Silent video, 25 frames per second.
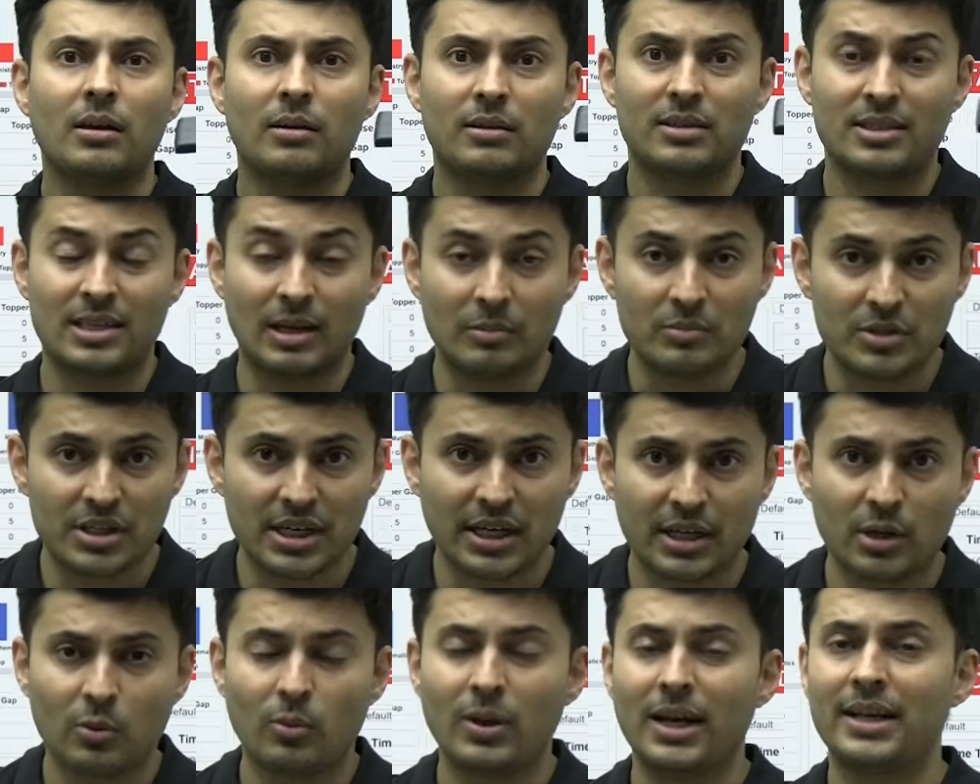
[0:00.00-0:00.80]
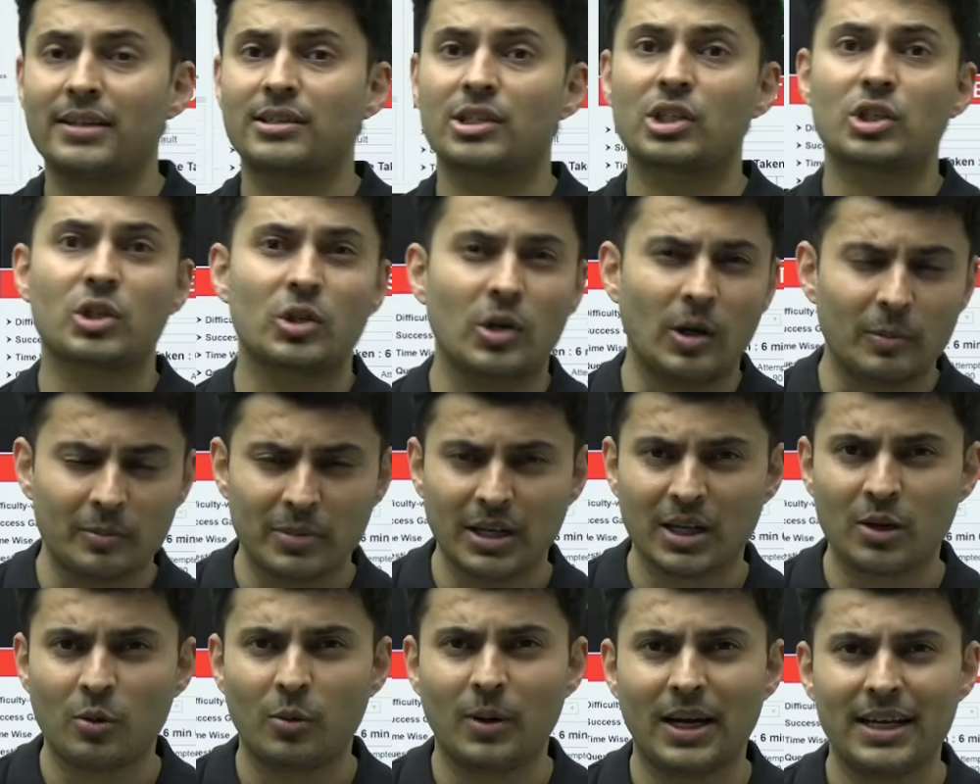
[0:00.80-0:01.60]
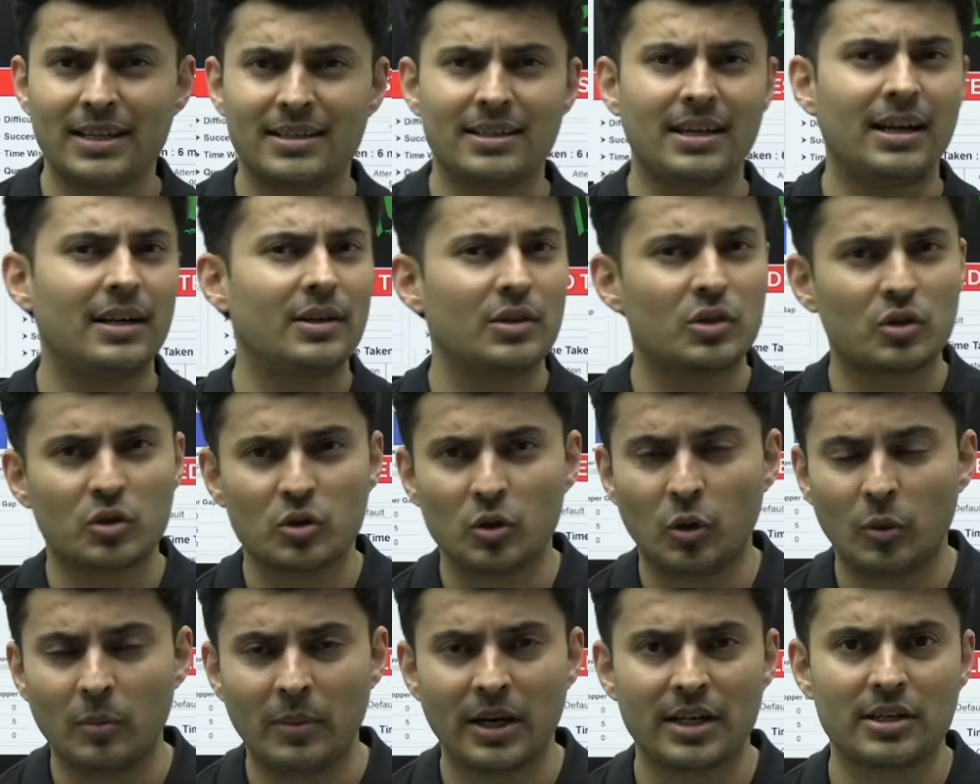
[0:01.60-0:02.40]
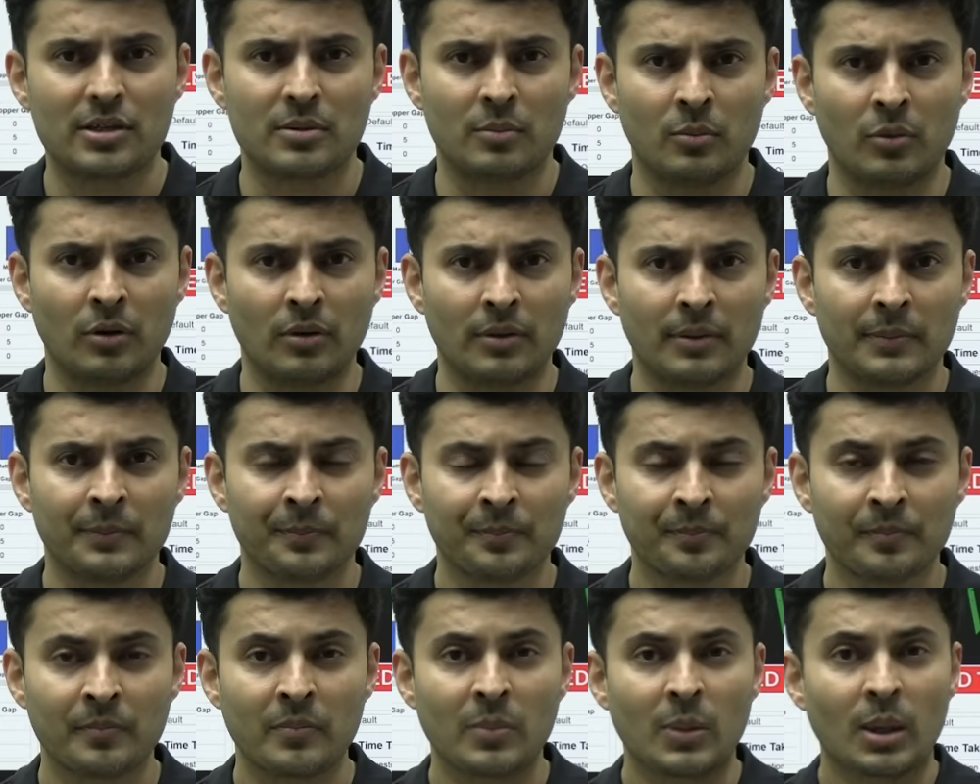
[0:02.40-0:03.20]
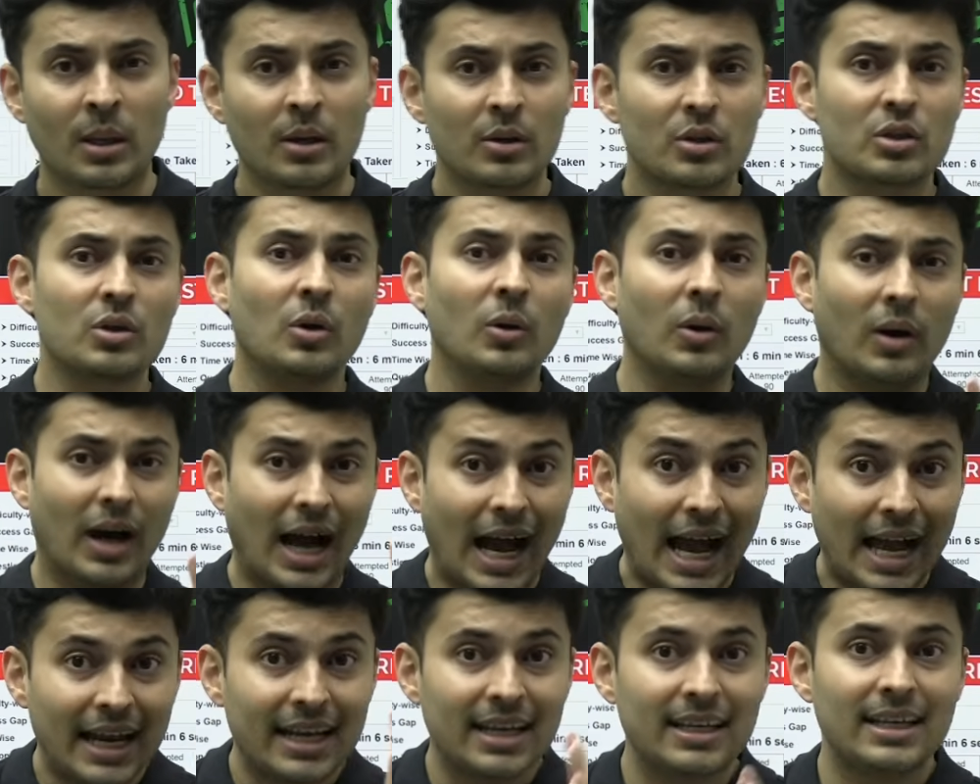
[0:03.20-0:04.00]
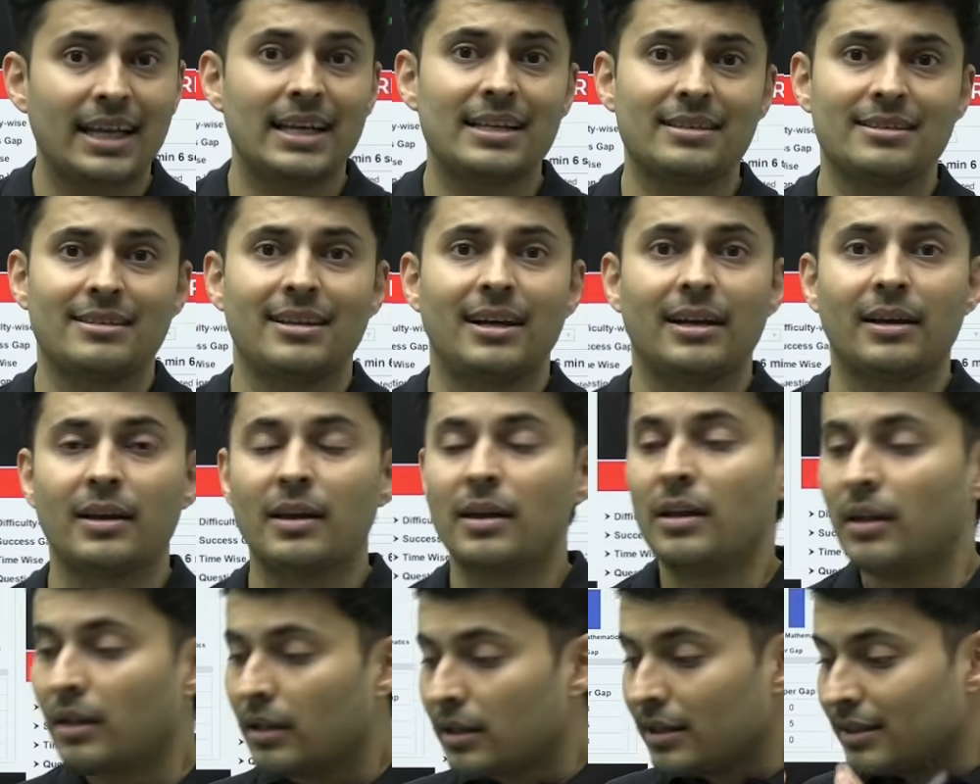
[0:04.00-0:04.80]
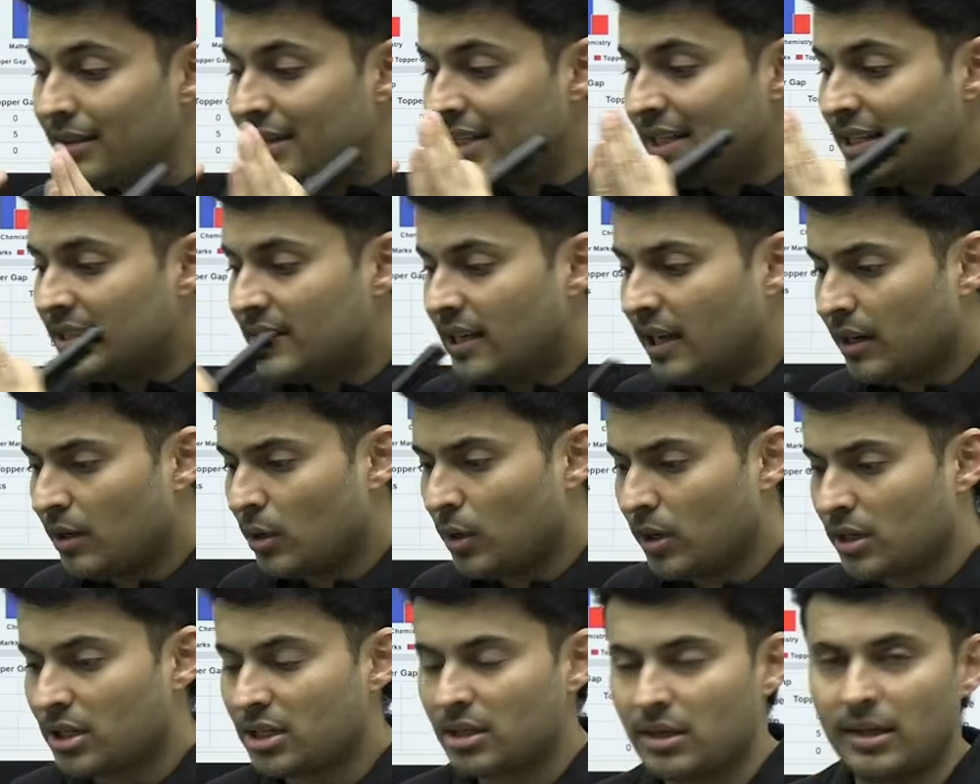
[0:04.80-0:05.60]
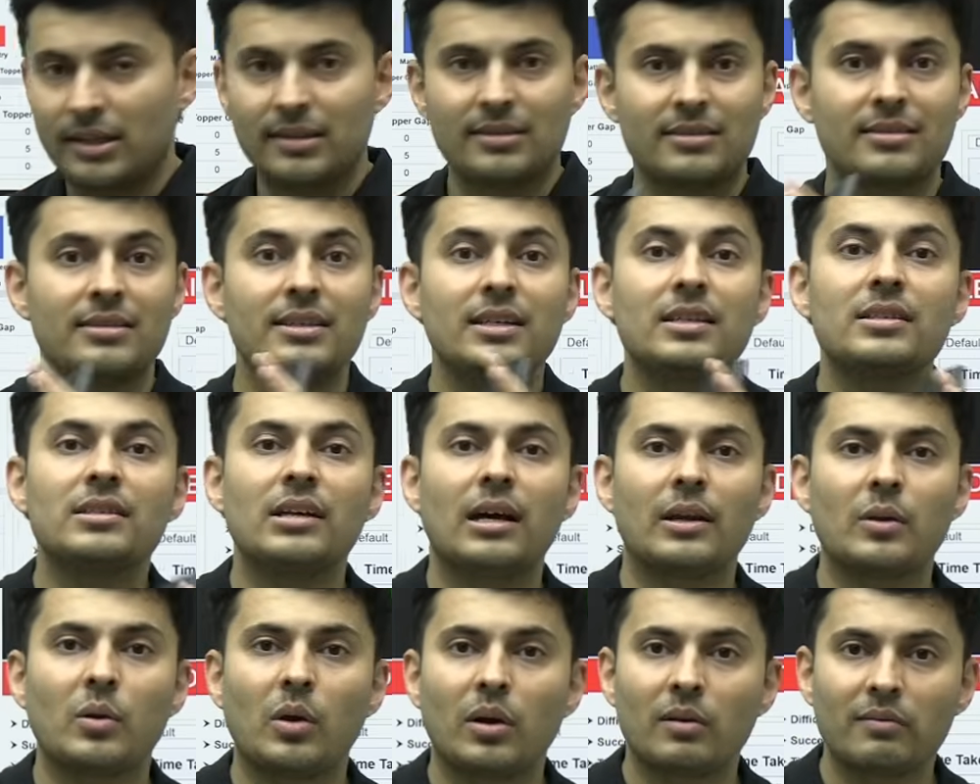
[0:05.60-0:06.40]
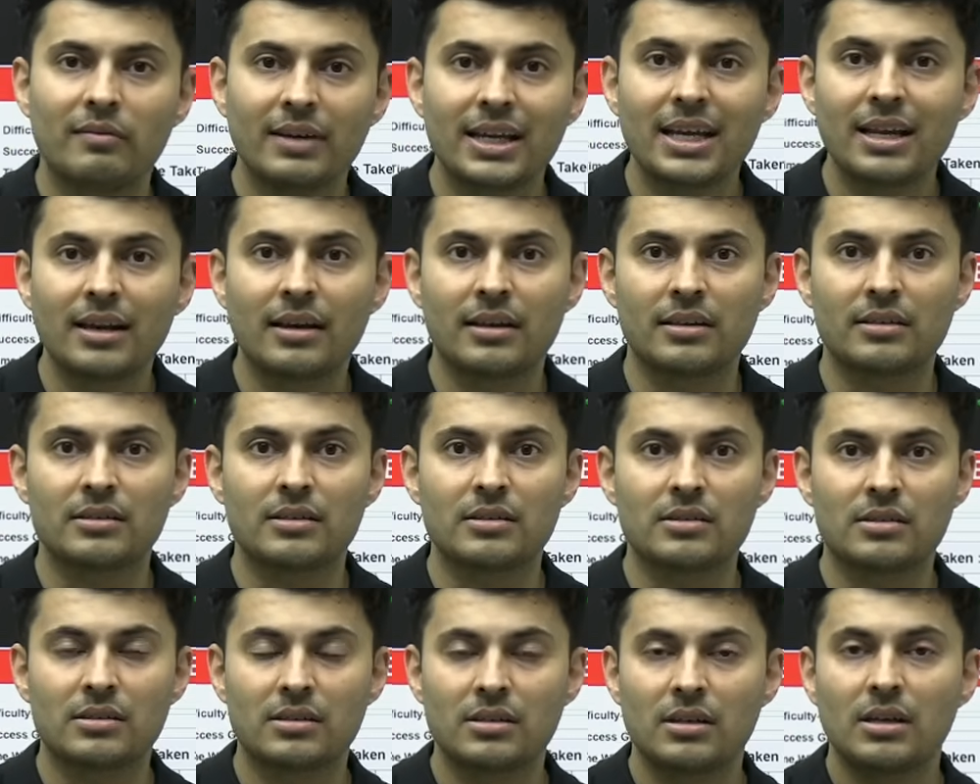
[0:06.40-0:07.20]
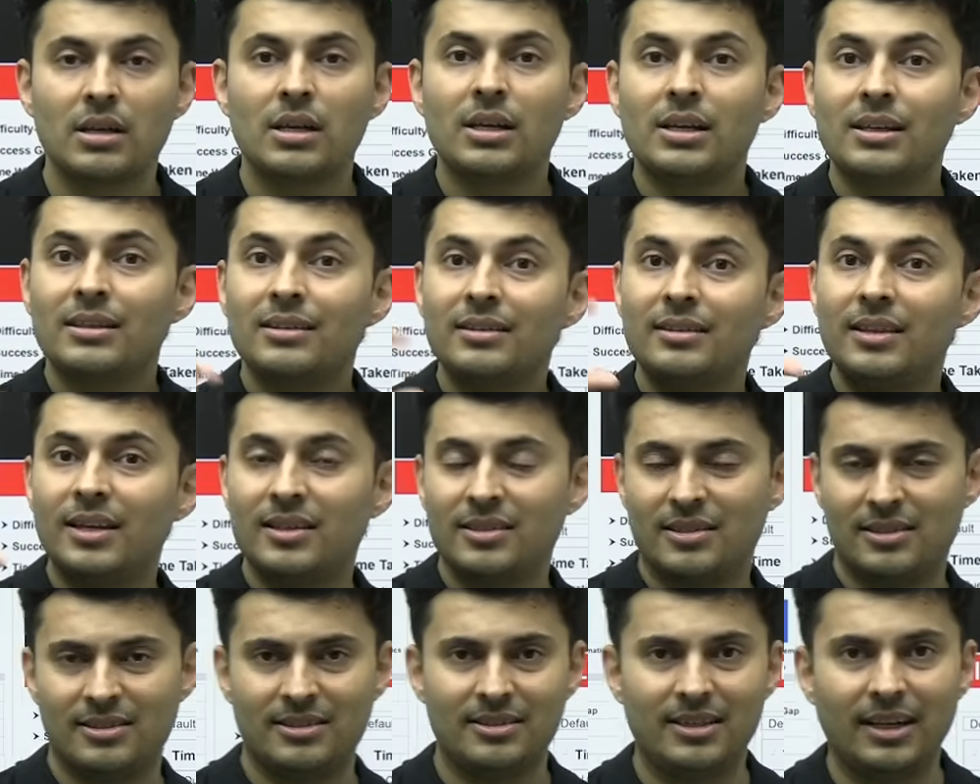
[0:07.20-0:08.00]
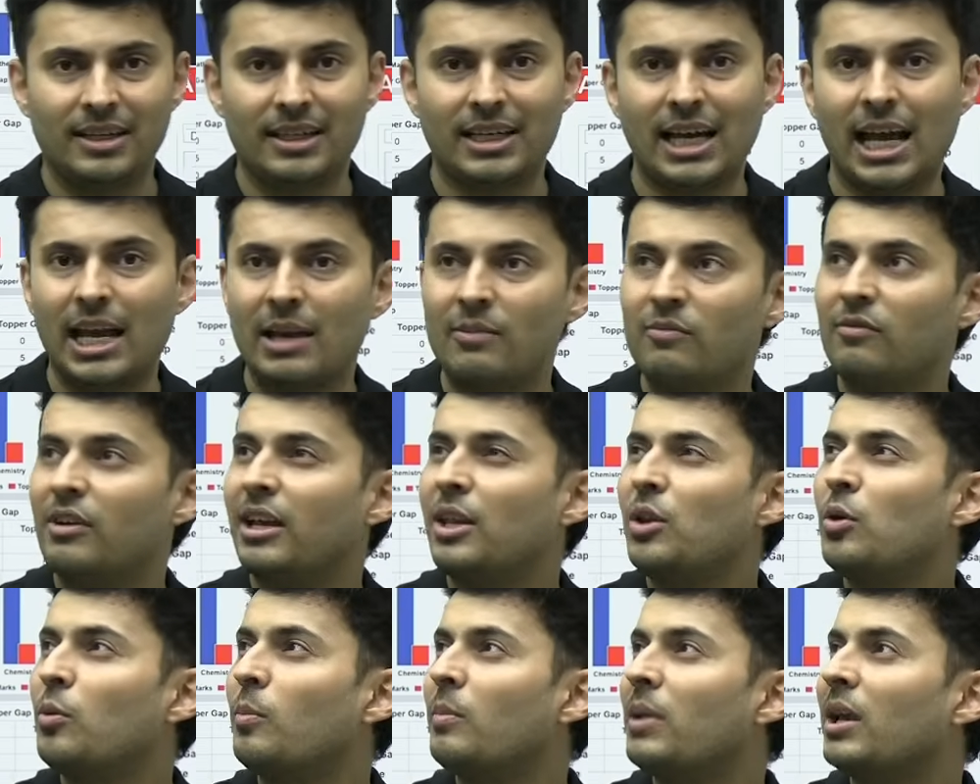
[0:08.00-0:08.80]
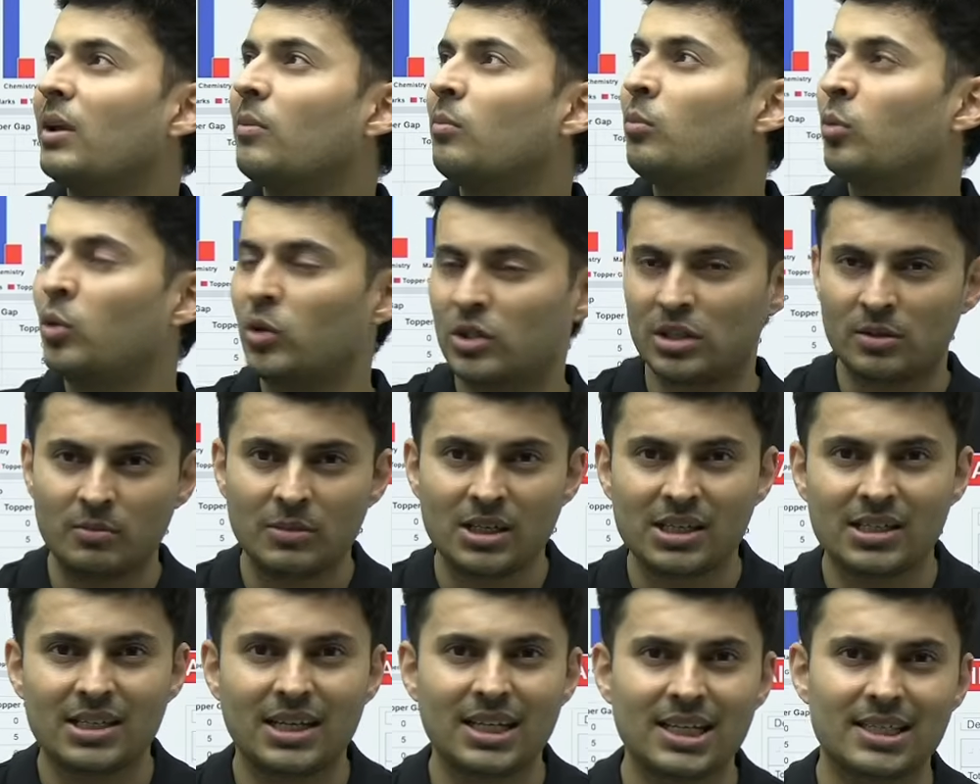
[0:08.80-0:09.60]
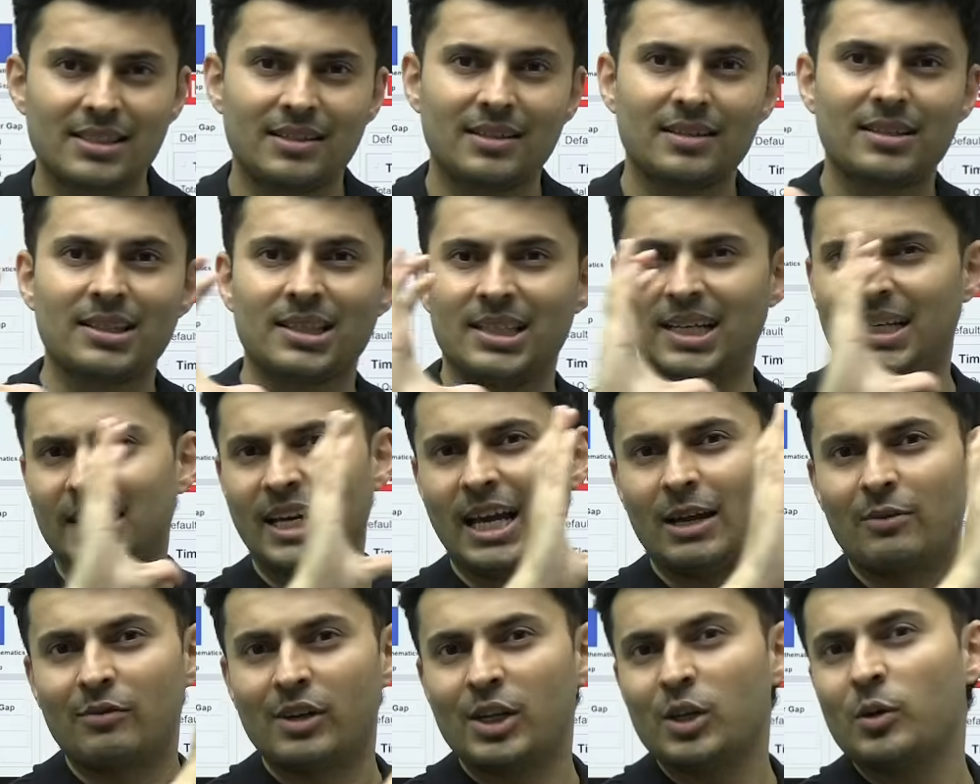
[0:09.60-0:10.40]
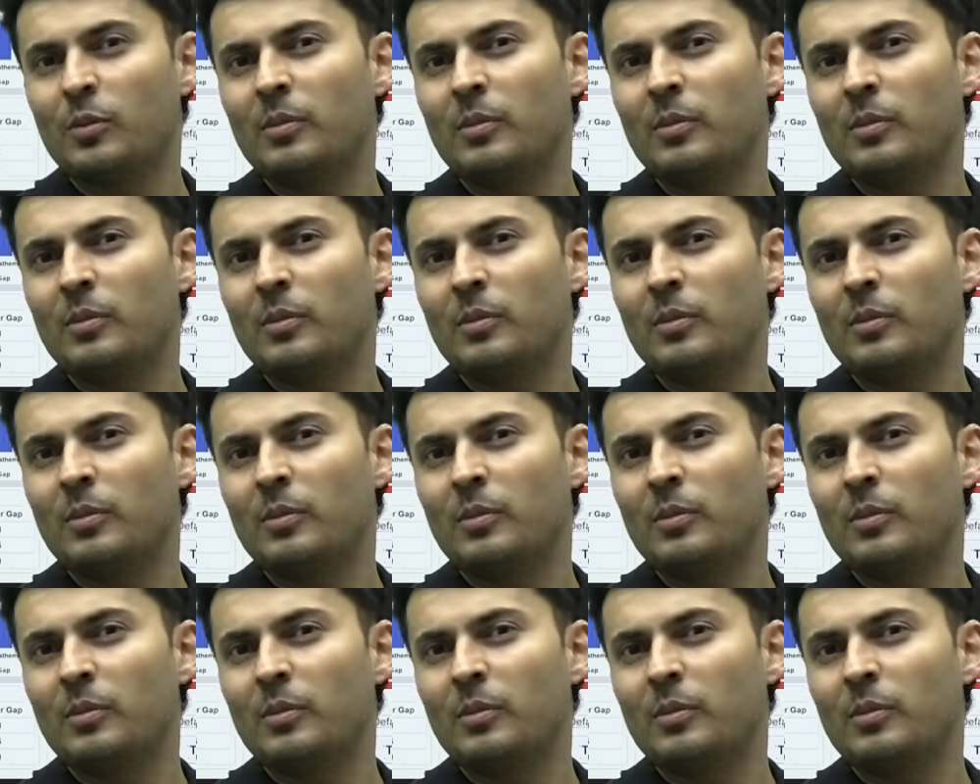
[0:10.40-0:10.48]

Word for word: subject wise, topic wise and so much more. So analyze that. These are your strengths, these are your weaknesses. This is the time when you make most mistakes, this is the time when